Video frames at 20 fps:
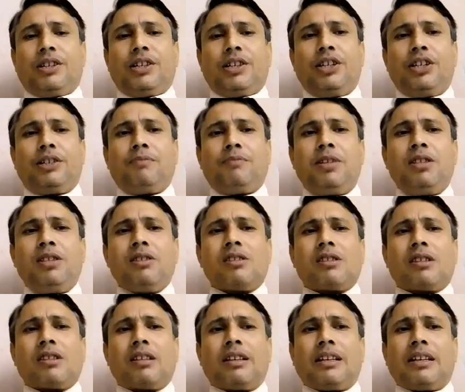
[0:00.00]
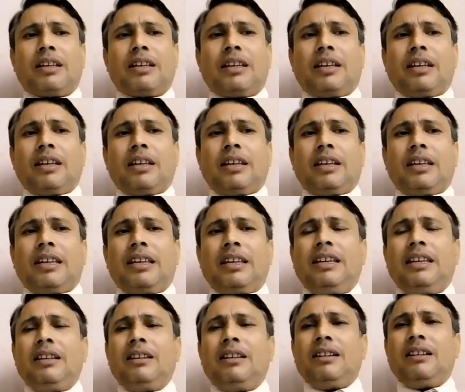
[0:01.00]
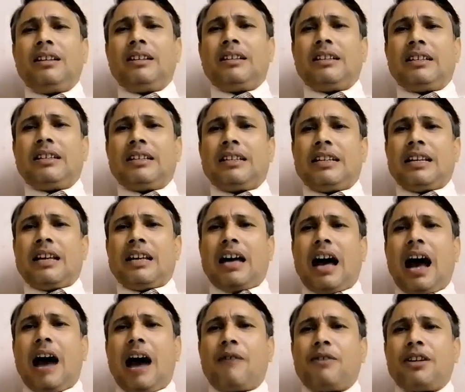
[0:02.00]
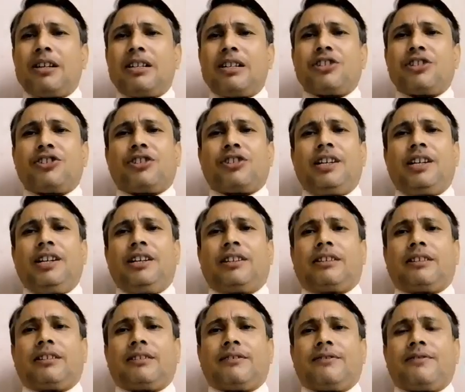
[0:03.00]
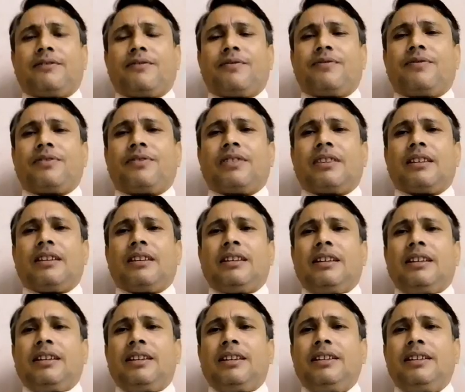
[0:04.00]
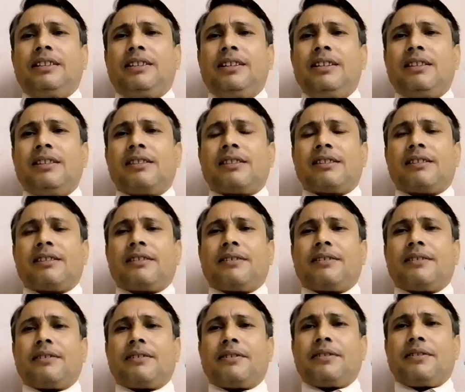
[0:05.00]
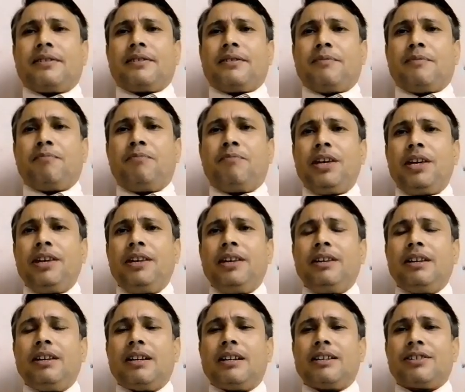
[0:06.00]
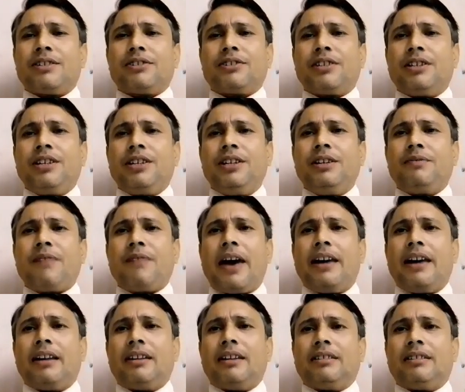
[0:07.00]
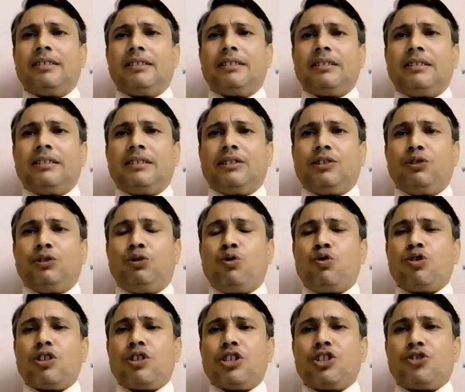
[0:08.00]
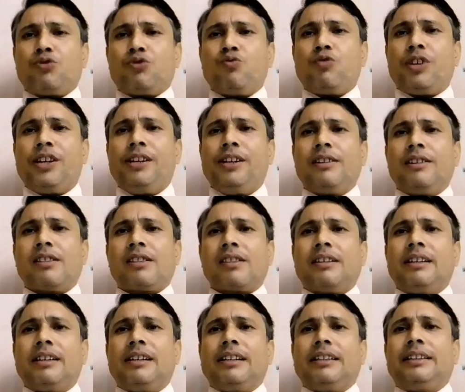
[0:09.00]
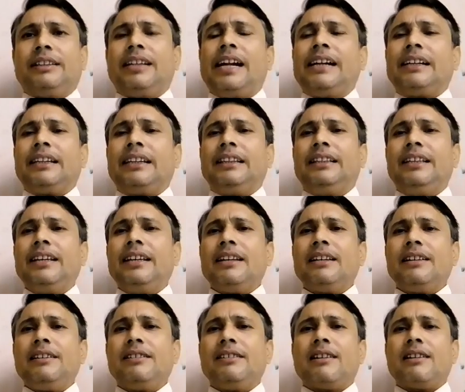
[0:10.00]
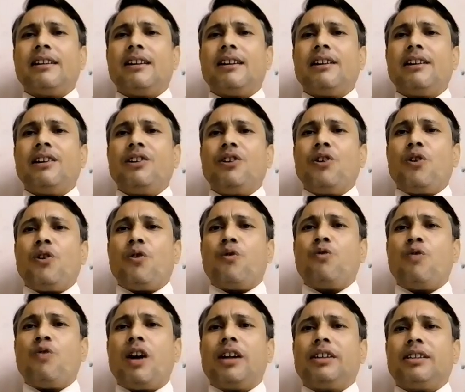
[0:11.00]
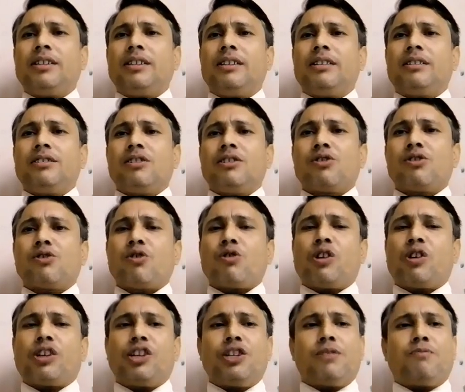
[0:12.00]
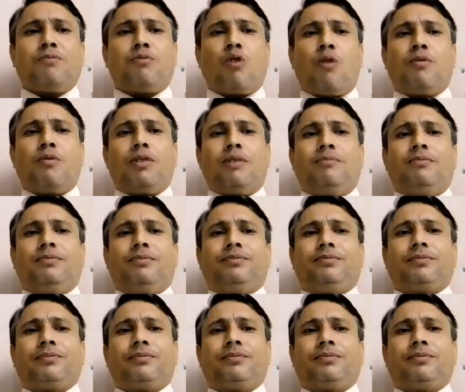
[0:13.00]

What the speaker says: It means in our state, it is being studied by those students that there is a water shortage problem.